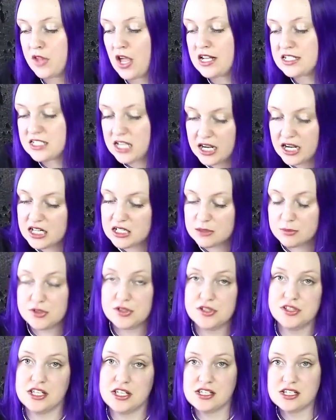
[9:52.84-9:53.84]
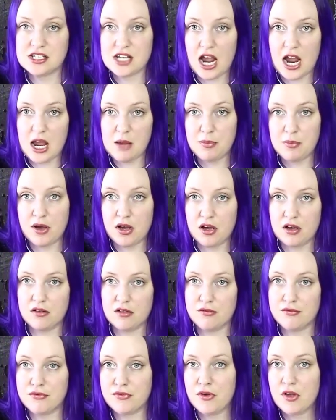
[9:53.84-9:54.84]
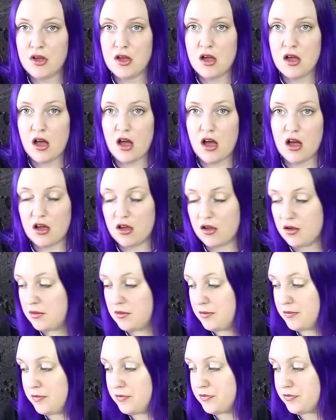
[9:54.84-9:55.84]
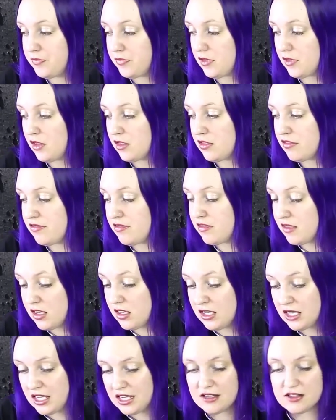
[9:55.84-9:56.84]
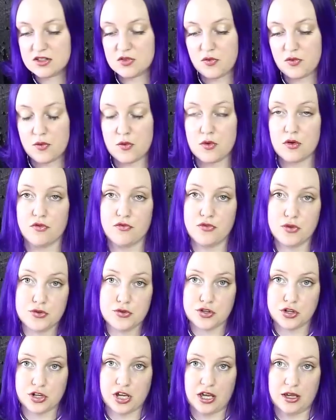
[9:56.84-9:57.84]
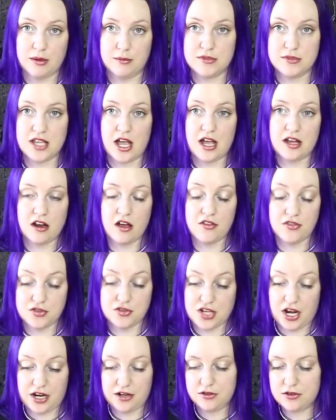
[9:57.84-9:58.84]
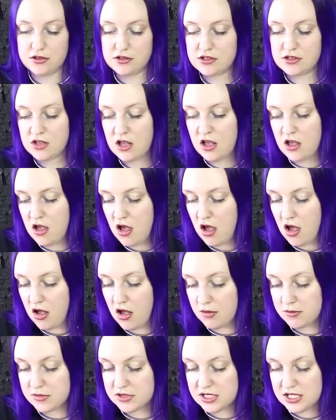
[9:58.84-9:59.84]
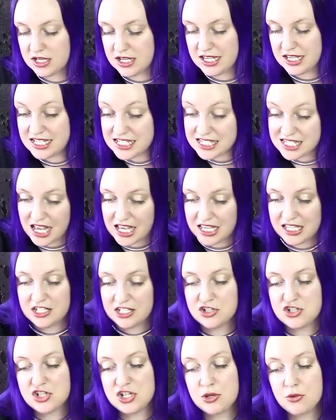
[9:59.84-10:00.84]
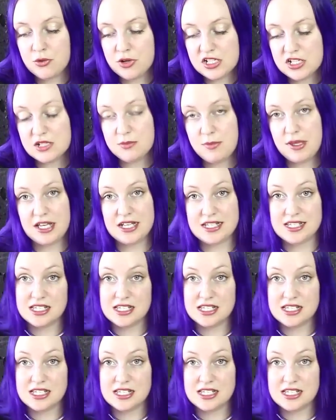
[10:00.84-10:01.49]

attainable this type of um, thing is for future games and other titles. Um, is AEG going to make a